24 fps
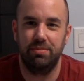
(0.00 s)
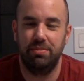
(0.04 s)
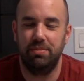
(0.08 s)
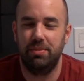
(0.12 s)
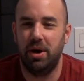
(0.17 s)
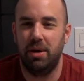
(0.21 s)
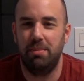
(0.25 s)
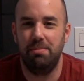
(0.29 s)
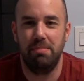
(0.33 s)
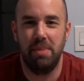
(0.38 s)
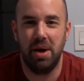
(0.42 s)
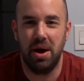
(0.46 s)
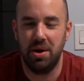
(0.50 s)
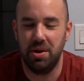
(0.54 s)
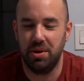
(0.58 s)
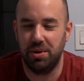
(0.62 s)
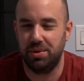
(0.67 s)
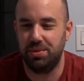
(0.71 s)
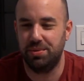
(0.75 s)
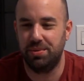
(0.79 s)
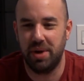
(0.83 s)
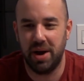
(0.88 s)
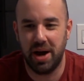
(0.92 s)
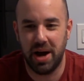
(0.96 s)
Mel
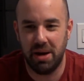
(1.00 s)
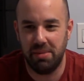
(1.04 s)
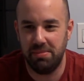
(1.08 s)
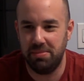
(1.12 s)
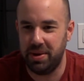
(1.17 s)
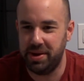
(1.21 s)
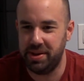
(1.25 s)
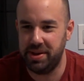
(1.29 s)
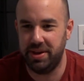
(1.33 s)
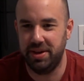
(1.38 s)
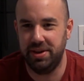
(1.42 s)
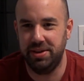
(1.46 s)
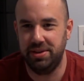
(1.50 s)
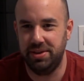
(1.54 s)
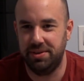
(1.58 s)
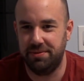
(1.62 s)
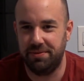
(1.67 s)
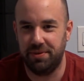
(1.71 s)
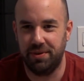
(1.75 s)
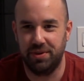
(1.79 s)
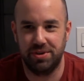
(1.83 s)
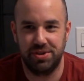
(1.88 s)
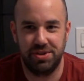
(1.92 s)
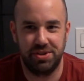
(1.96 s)
or Rob in the
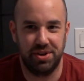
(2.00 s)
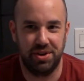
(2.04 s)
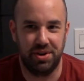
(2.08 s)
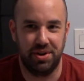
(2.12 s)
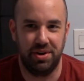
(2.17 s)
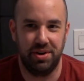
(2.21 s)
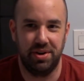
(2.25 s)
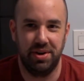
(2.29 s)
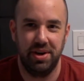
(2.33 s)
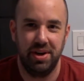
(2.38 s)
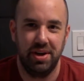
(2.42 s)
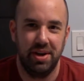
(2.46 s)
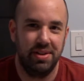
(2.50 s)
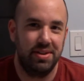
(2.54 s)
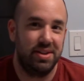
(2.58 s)
first turn?